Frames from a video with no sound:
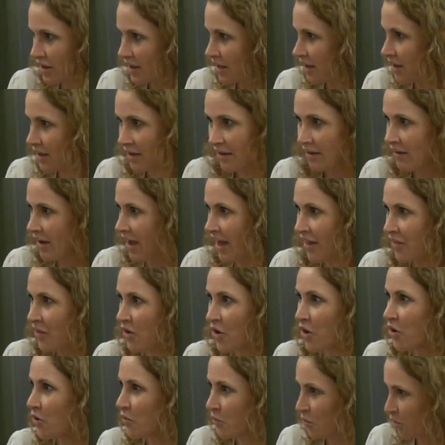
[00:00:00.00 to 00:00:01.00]
their other
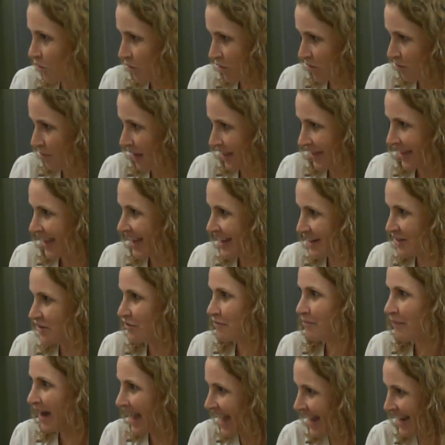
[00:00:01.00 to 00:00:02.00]
homework by the end
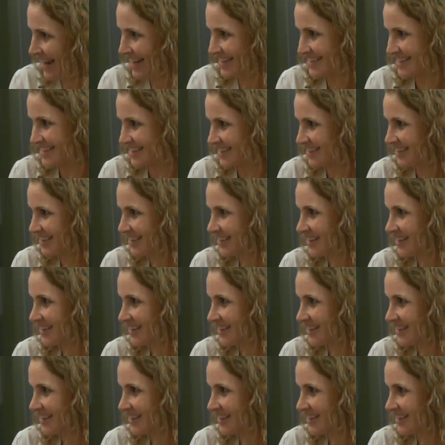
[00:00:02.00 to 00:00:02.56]
of my lesson.